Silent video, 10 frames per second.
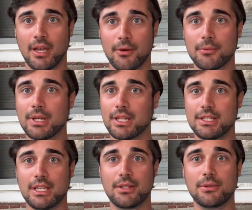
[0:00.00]
I really
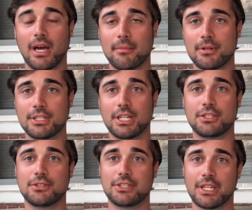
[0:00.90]
do. I
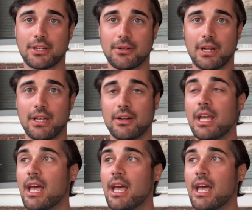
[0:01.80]
appreciate you sticking around.